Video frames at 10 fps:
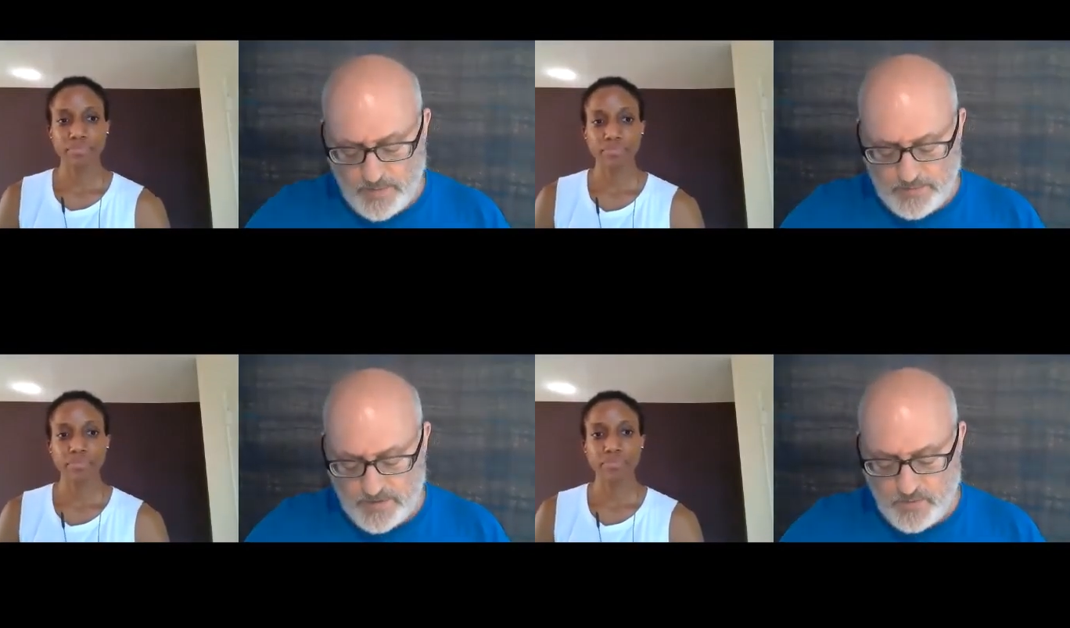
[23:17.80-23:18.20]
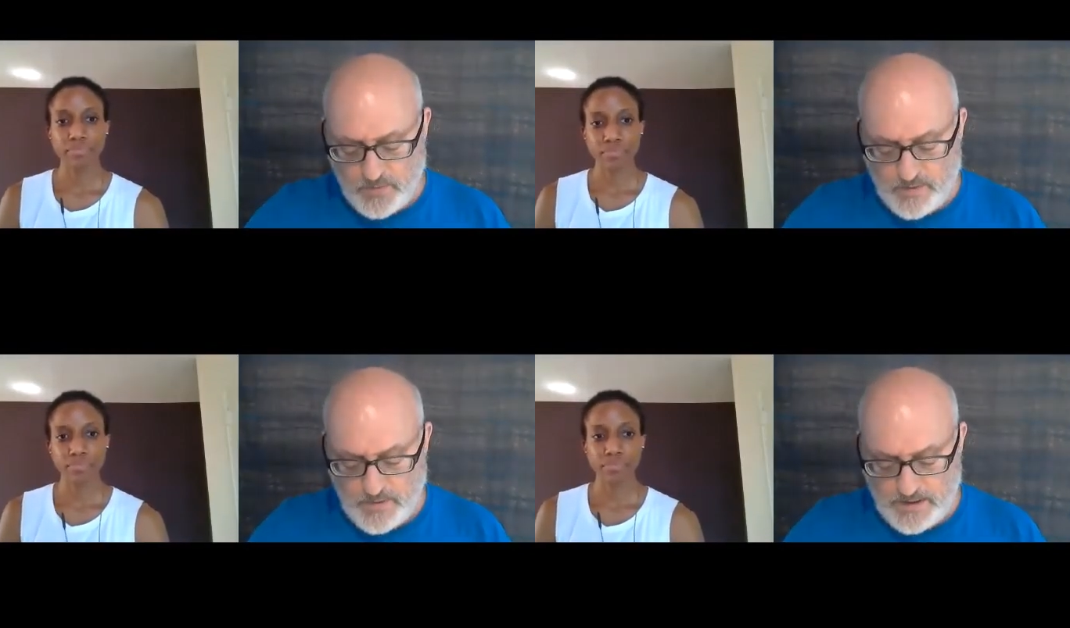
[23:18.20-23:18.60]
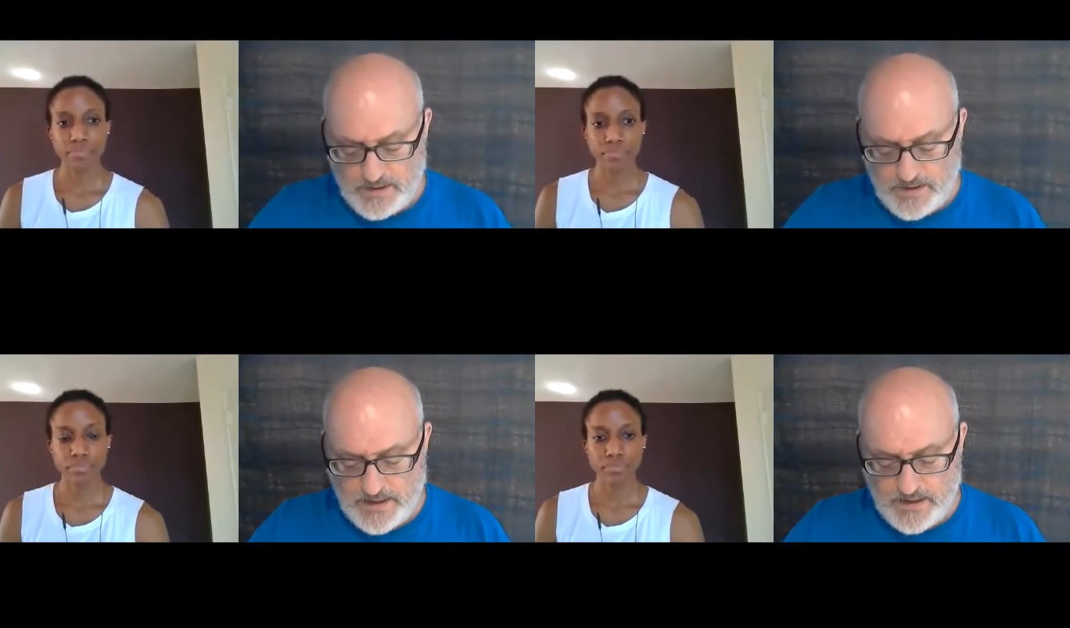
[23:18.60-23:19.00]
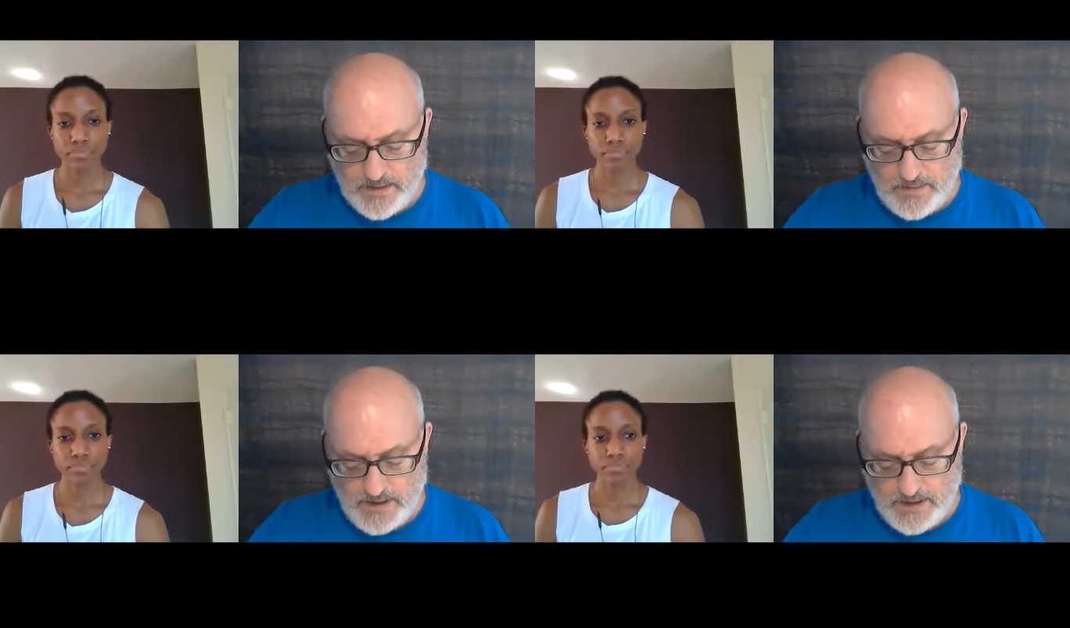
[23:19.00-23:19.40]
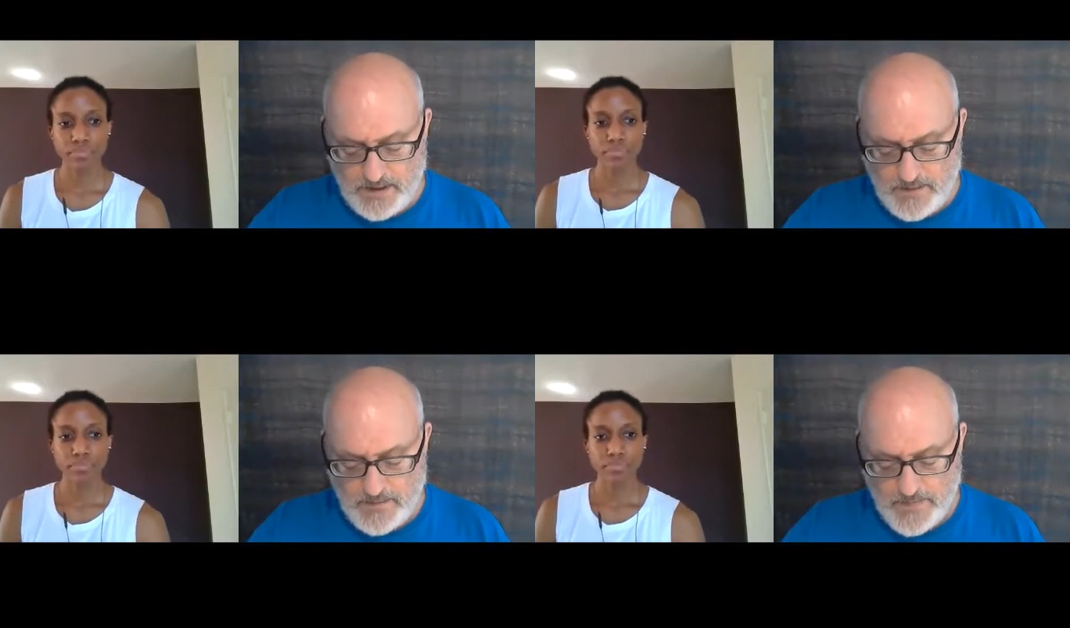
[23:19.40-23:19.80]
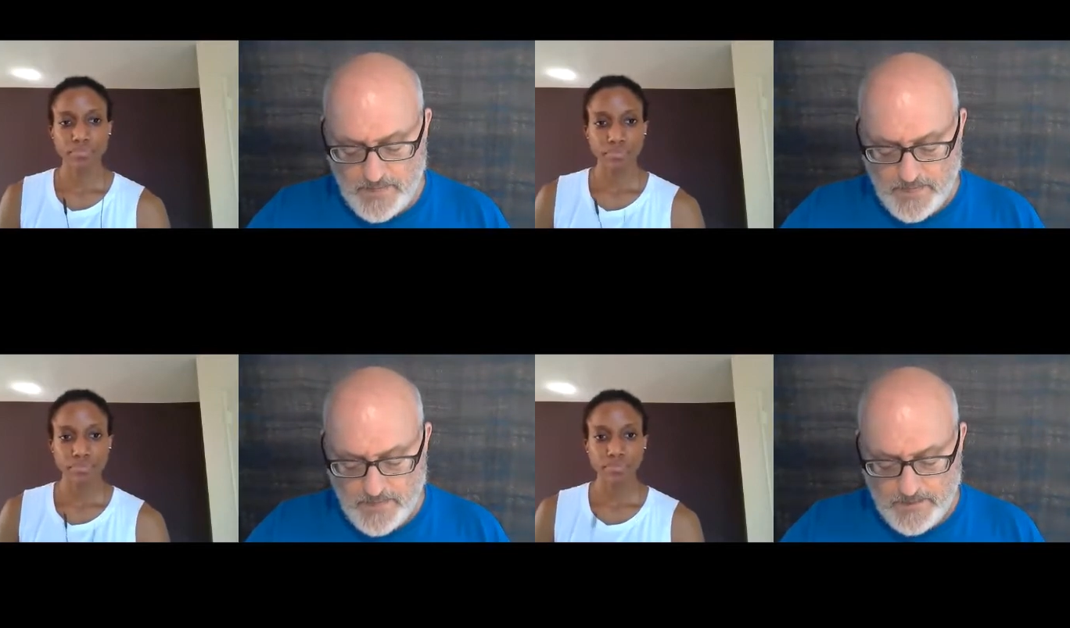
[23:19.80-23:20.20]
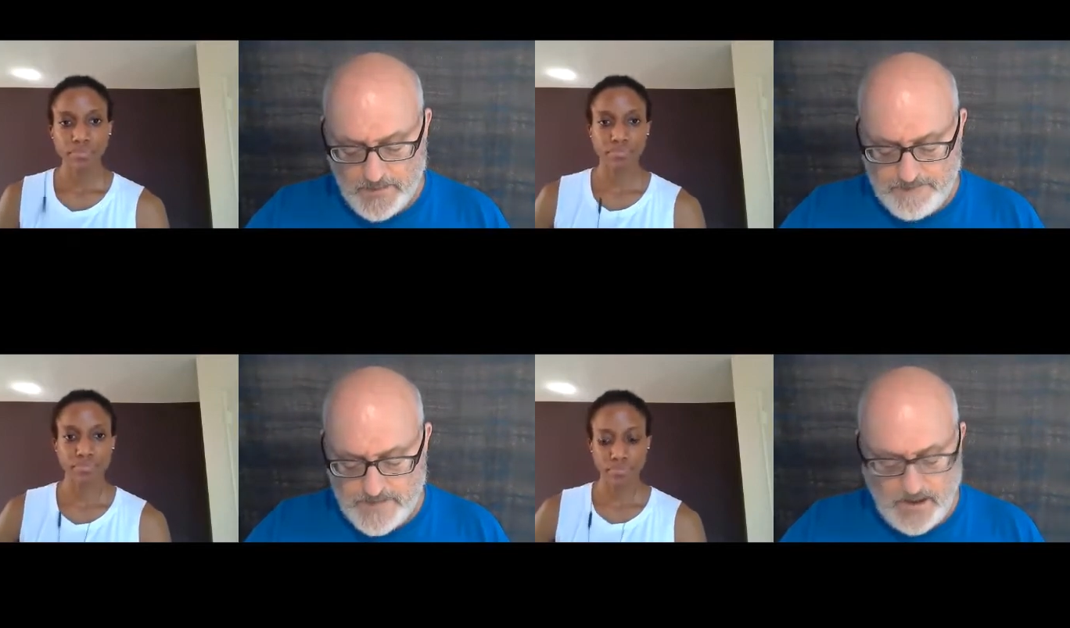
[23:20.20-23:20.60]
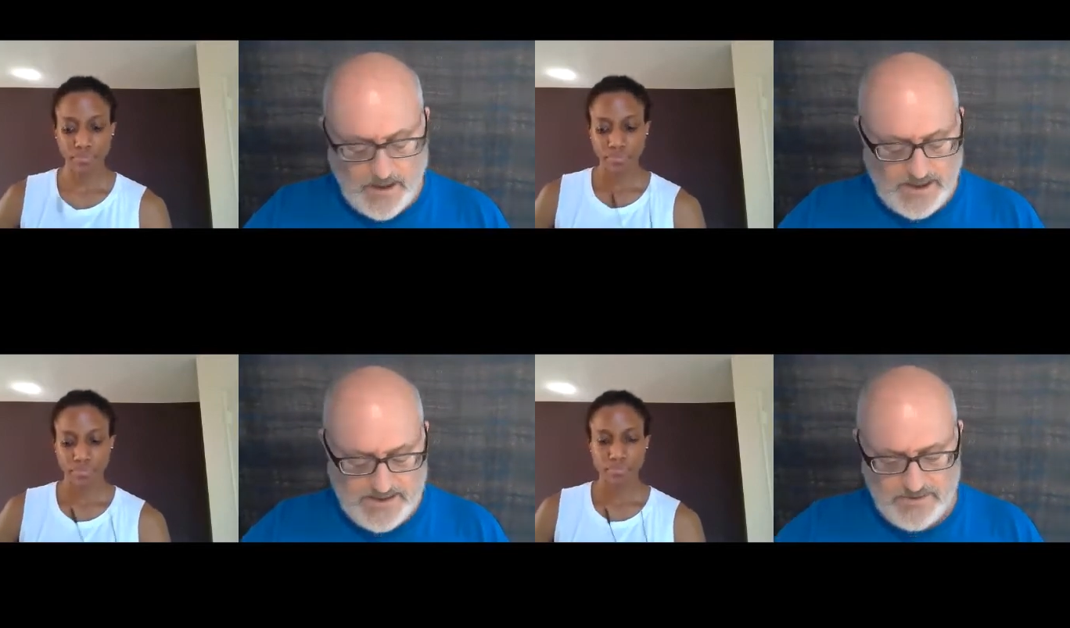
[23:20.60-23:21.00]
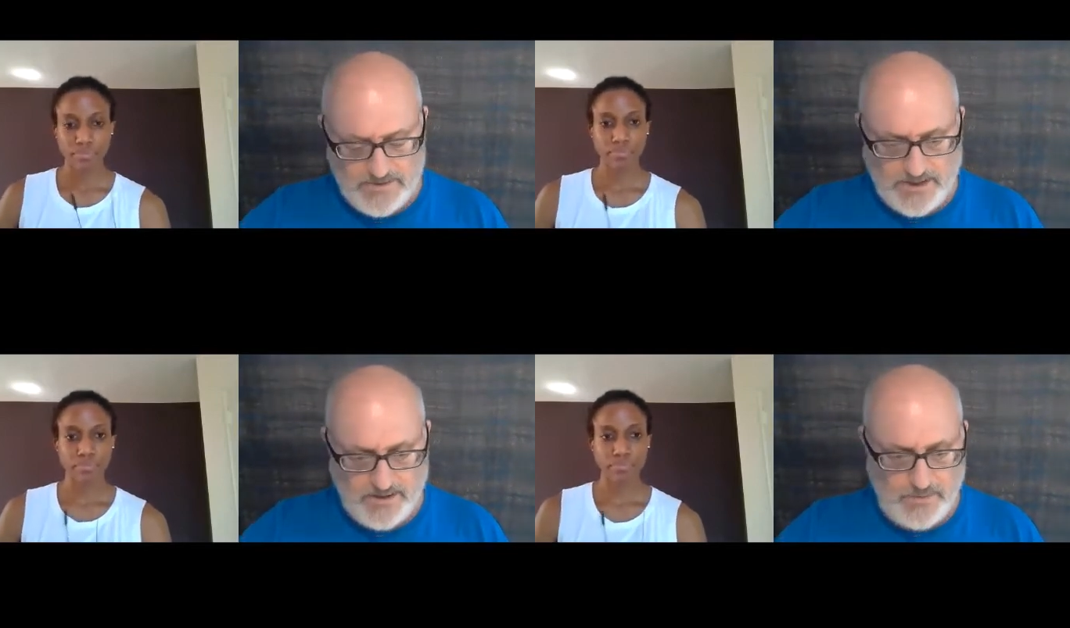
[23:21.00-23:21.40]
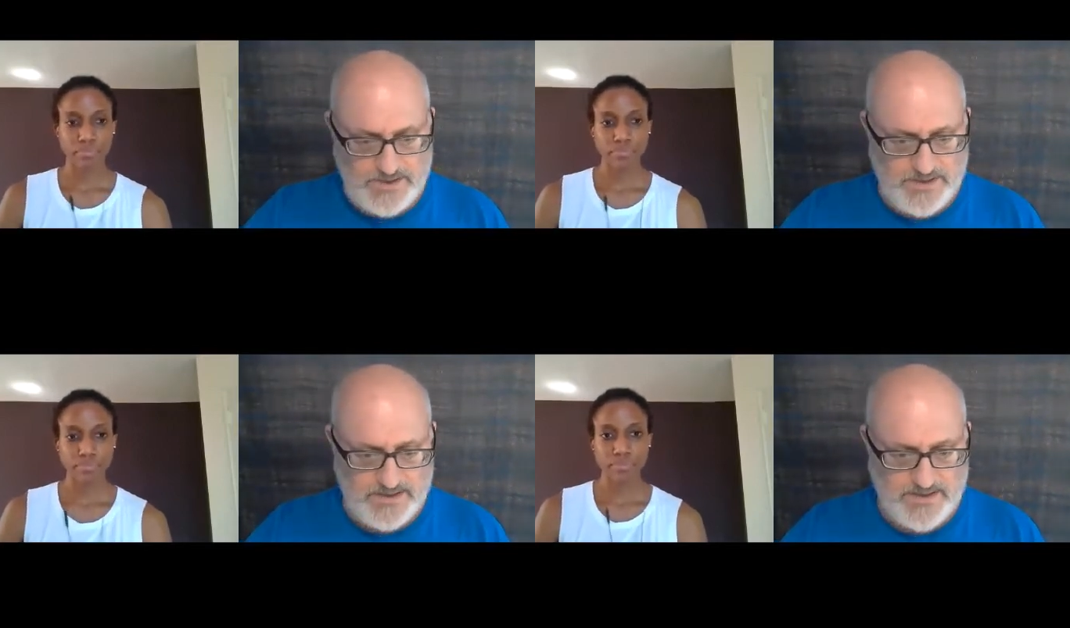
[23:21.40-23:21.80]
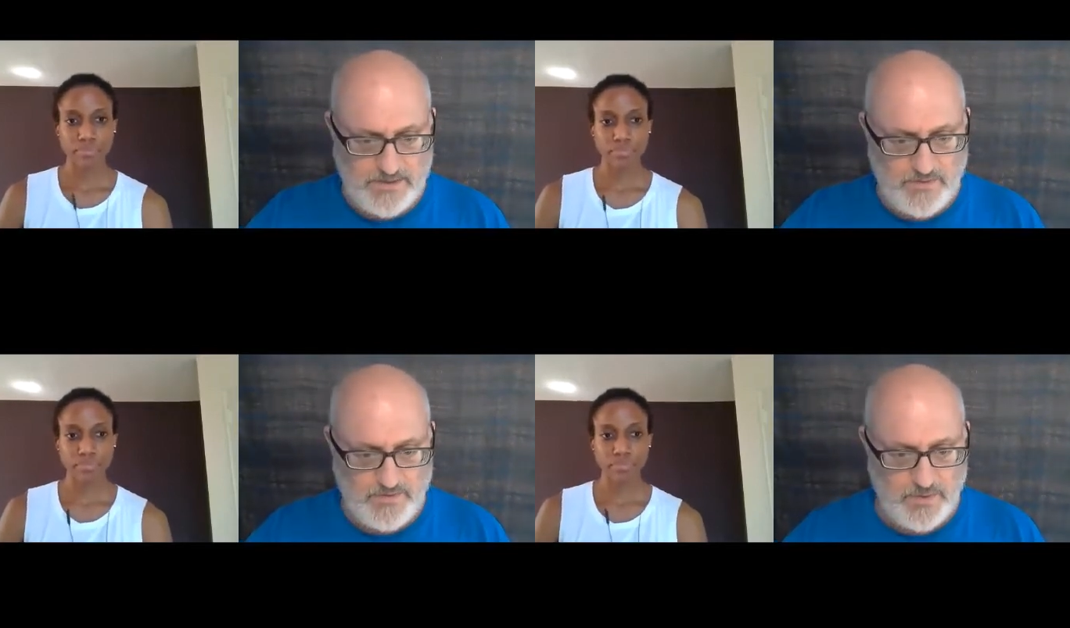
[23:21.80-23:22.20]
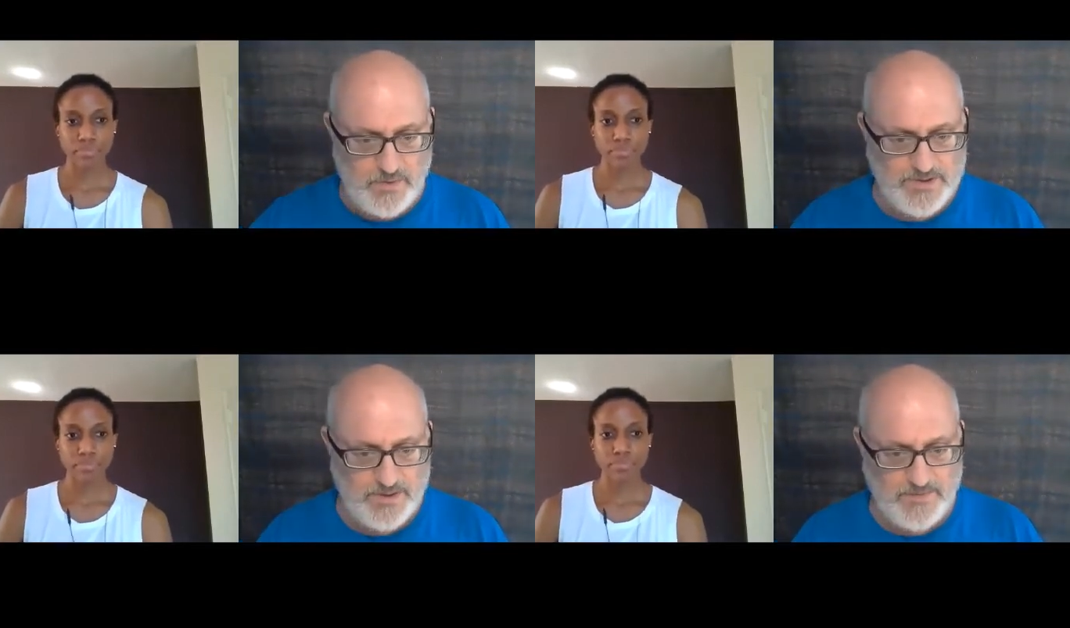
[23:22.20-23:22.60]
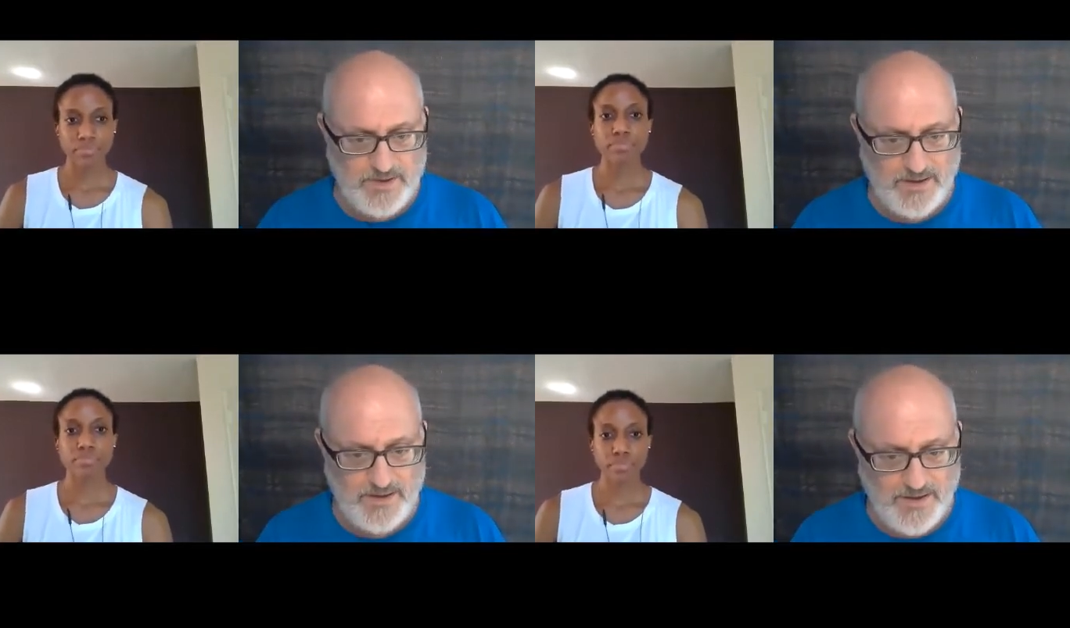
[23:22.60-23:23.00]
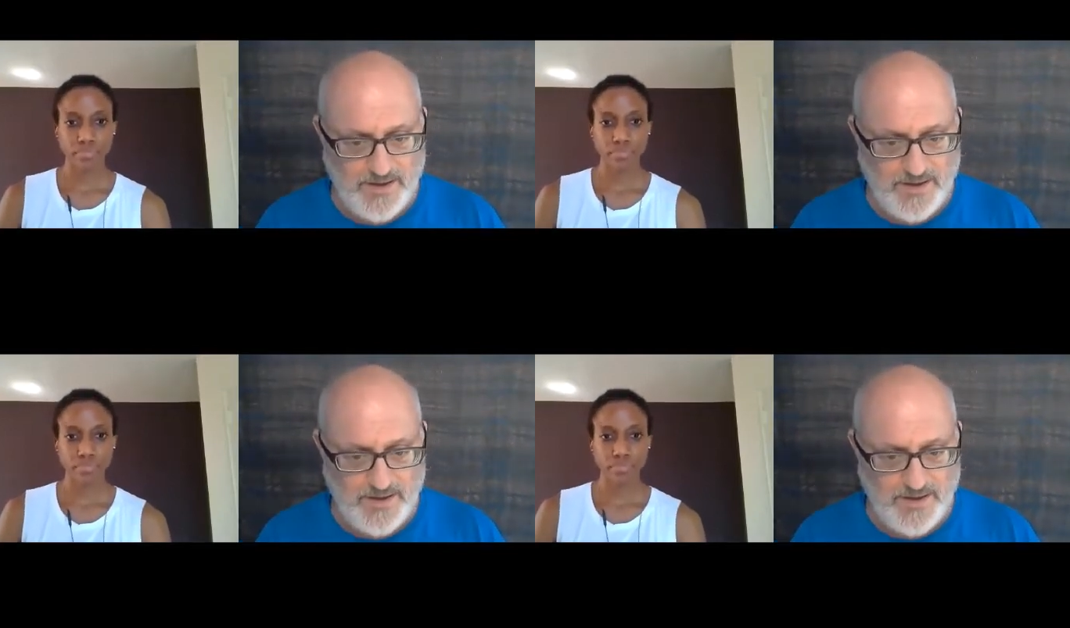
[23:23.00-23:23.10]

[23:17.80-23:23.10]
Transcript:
Speaker 1: members went around telling me, you know, I guess it was like a 360 review or something.